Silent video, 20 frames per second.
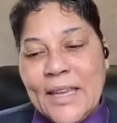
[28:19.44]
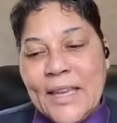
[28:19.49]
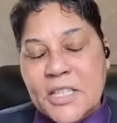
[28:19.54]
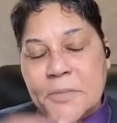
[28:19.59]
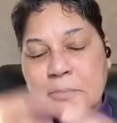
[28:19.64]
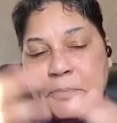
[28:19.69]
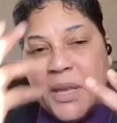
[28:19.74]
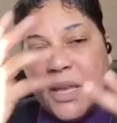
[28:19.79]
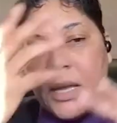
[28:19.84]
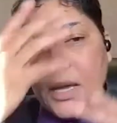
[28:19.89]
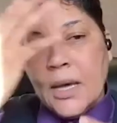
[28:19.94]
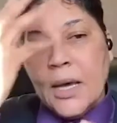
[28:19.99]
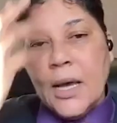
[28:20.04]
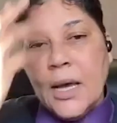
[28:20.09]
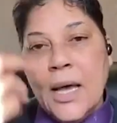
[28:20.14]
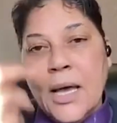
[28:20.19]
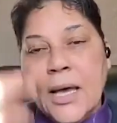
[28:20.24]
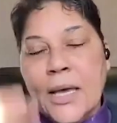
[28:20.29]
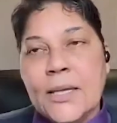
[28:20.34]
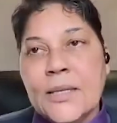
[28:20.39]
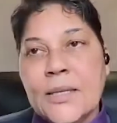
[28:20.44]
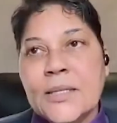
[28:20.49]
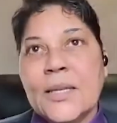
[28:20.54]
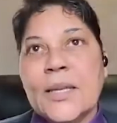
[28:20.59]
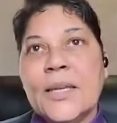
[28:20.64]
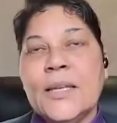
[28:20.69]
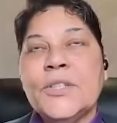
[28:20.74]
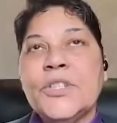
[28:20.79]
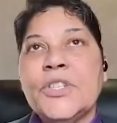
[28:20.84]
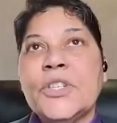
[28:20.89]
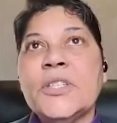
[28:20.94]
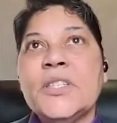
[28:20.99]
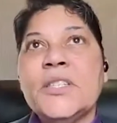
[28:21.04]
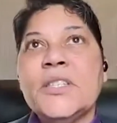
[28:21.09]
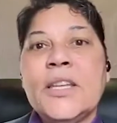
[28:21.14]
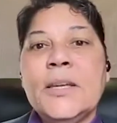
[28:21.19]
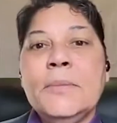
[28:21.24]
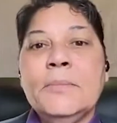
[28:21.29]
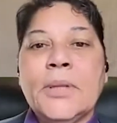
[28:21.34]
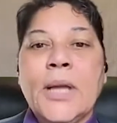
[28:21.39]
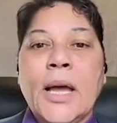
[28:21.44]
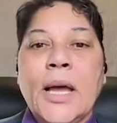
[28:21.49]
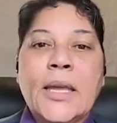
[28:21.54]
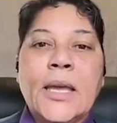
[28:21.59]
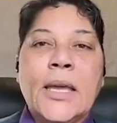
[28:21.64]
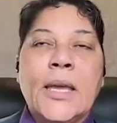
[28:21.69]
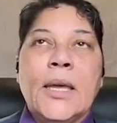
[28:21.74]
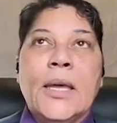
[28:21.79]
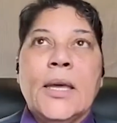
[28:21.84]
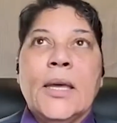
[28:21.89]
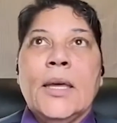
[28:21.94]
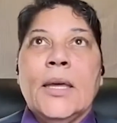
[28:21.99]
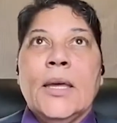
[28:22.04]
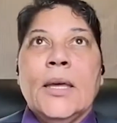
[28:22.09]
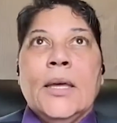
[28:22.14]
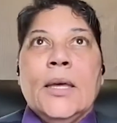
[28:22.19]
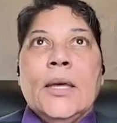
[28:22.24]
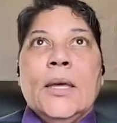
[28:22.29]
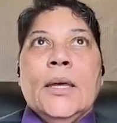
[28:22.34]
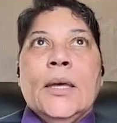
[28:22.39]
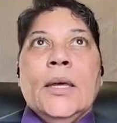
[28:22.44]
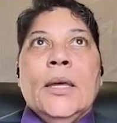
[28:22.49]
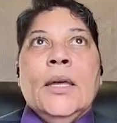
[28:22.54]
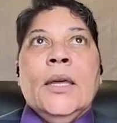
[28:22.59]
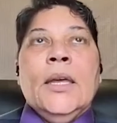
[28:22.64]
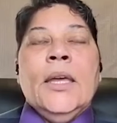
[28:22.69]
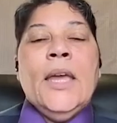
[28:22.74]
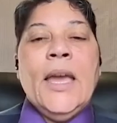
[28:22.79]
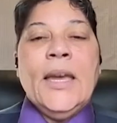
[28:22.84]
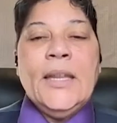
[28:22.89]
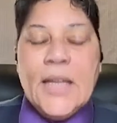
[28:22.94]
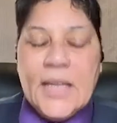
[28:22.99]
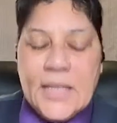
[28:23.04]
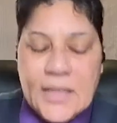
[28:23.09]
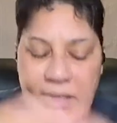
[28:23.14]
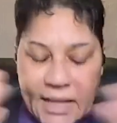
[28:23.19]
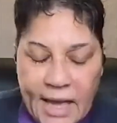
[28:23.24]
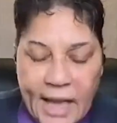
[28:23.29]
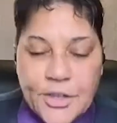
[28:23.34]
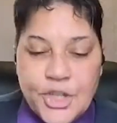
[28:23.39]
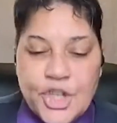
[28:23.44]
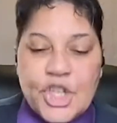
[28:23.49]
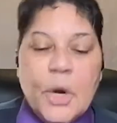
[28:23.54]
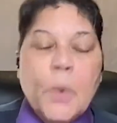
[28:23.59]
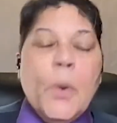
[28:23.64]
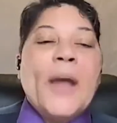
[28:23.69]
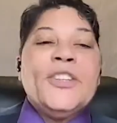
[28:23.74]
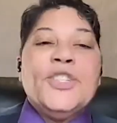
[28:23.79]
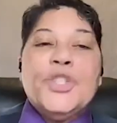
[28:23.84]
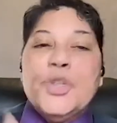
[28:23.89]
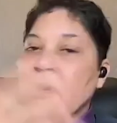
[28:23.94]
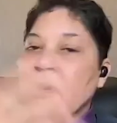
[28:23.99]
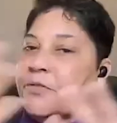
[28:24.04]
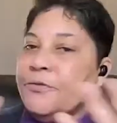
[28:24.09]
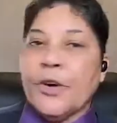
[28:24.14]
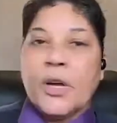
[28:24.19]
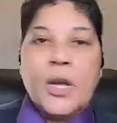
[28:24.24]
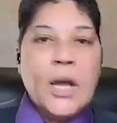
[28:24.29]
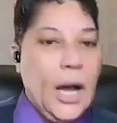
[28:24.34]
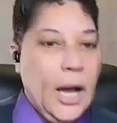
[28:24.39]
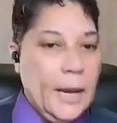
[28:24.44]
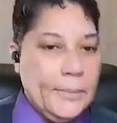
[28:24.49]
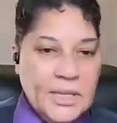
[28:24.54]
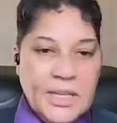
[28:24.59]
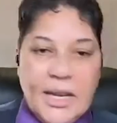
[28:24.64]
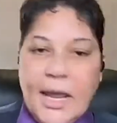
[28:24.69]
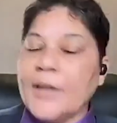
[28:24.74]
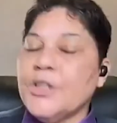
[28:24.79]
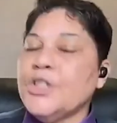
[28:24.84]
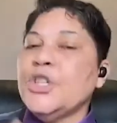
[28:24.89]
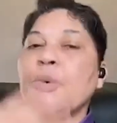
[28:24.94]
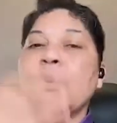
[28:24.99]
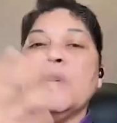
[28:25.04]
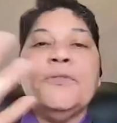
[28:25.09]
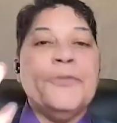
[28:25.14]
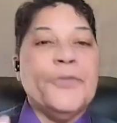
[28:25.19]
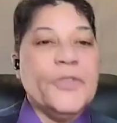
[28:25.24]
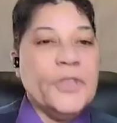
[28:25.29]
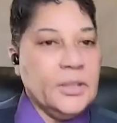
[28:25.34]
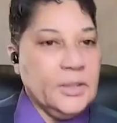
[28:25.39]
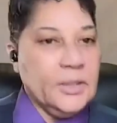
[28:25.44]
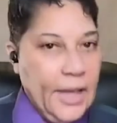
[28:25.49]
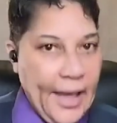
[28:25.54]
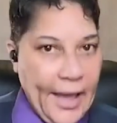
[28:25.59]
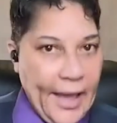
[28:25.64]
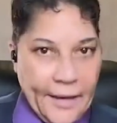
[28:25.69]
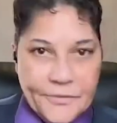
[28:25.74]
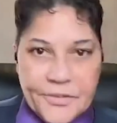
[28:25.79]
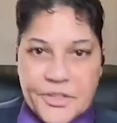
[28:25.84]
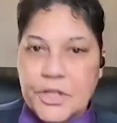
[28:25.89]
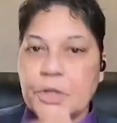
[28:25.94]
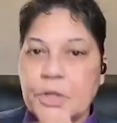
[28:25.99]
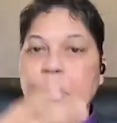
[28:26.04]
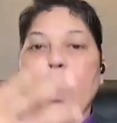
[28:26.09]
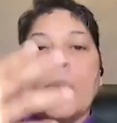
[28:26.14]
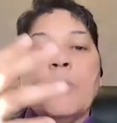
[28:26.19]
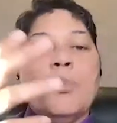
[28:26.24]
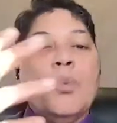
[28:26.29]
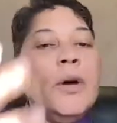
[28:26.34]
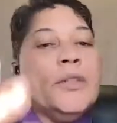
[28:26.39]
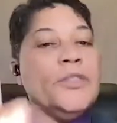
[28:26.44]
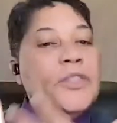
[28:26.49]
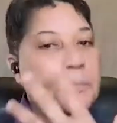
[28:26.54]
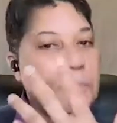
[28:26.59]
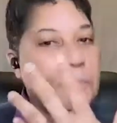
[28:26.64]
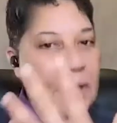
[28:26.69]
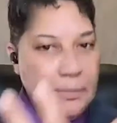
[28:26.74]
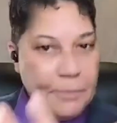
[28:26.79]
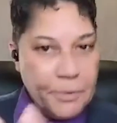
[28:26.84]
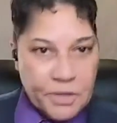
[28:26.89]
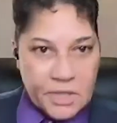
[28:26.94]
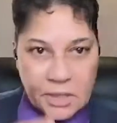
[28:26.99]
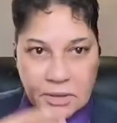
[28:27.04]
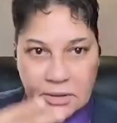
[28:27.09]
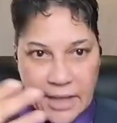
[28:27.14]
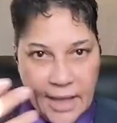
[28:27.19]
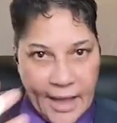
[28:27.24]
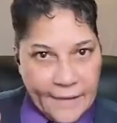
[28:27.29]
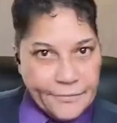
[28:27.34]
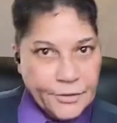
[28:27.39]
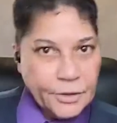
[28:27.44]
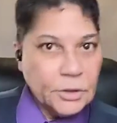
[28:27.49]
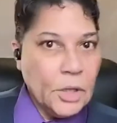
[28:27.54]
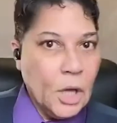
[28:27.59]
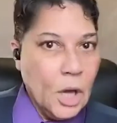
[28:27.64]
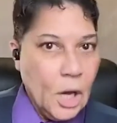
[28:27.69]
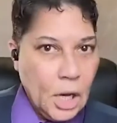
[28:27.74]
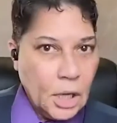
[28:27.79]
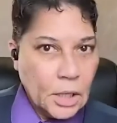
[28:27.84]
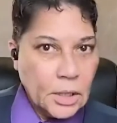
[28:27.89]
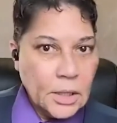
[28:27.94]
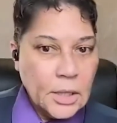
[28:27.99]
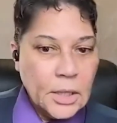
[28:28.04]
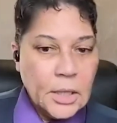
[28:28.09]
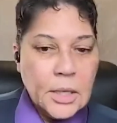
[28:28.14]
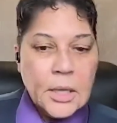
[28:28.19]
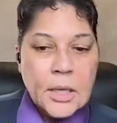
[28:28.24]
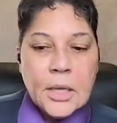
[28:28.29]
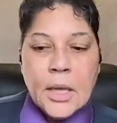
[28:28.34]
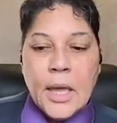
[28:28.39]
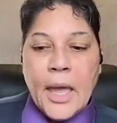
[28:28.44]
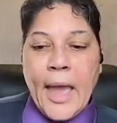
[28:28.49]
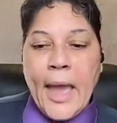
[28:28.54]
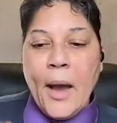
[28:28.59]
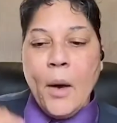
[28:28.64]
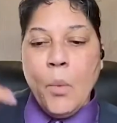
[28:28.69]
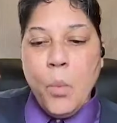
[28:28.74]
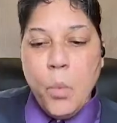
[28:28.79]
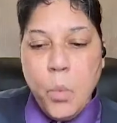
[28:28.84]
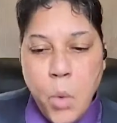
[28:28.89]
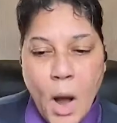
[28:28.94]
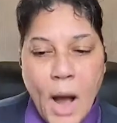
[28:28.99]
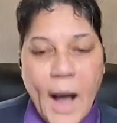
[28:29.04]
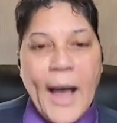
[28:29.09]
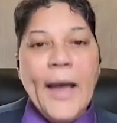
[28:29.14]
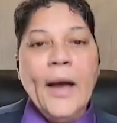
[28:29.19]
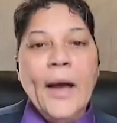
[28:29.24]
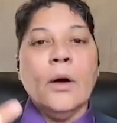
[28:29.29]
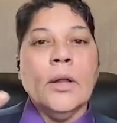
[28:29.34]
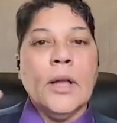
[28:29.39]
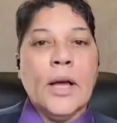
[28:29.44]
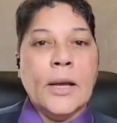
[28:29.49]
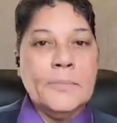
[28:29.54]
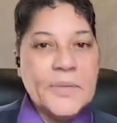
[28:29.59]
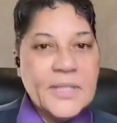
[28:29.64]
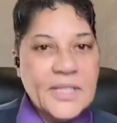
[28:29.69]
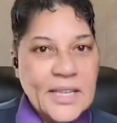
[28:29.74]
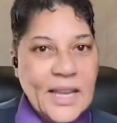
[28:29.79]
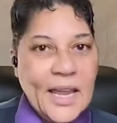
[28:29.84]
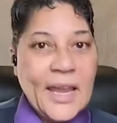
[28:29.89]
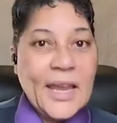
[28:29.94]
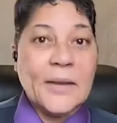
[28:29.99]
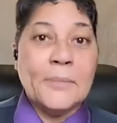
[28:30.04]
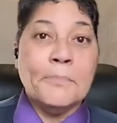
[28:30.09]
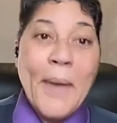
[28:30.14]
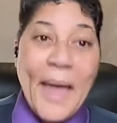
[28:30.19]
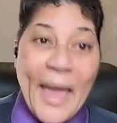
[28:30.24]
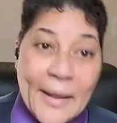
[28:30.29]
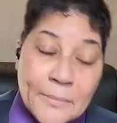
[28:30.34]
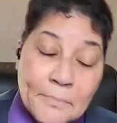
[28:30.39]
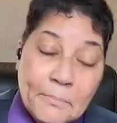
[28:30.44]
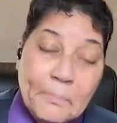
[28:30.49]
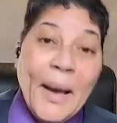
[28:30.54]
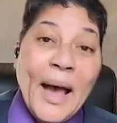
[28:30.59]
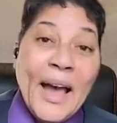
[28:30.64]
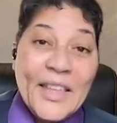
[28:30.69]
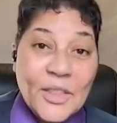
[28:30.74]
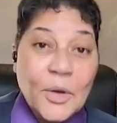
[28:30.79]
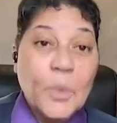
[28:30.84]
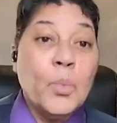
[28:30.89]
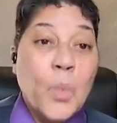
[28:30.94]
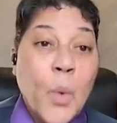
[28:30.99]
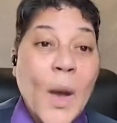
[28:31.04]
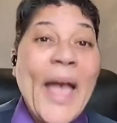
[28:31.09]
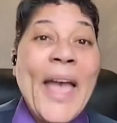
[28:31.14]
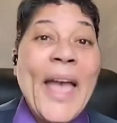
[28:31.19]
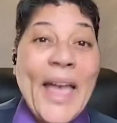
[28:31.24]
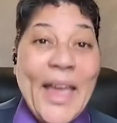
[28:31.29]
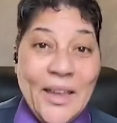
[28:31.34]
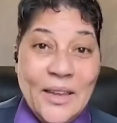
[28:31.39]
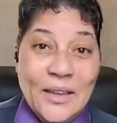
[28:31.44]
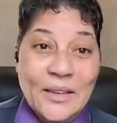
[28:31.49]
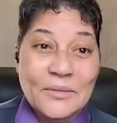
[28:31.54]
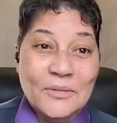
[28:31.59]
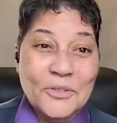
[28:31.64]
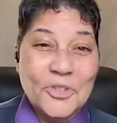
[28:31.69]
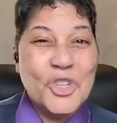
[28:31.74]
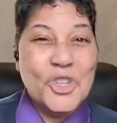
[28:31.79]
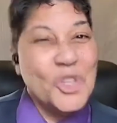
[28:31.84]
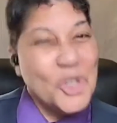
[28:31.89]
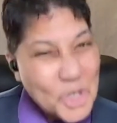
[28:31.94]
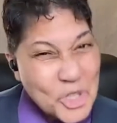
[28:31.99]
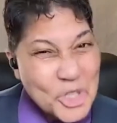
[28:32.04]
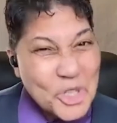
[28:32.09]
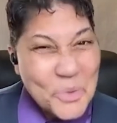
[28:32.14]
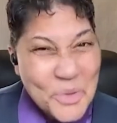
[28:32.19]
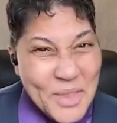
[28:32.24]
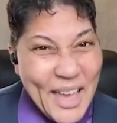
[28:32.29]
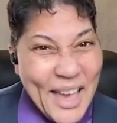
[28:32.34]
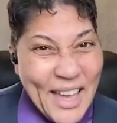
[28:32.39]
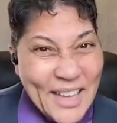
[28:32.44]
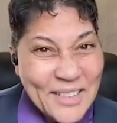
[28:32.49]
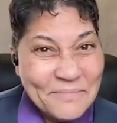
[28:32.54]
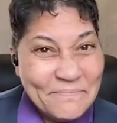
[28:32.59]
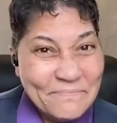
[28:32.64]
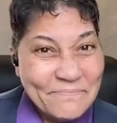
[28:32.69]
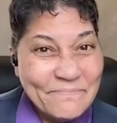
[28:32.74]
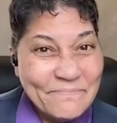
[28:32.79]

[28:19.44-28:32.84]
It's because it just seemed like, and in that show, I do it for comedy. I do it for the laughs. You know, I want the people to laugh along while I'm saying, and by the way, do you do that?